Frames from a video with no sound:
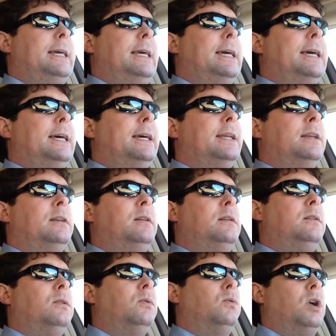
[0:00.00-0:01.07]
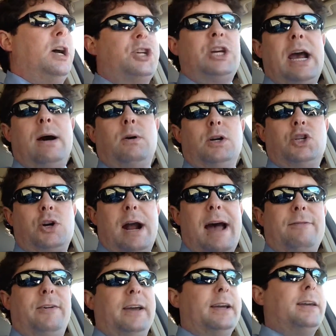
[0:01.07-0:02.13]
in rush hour
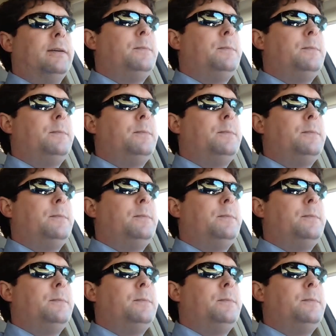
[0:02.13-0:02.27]
traffic.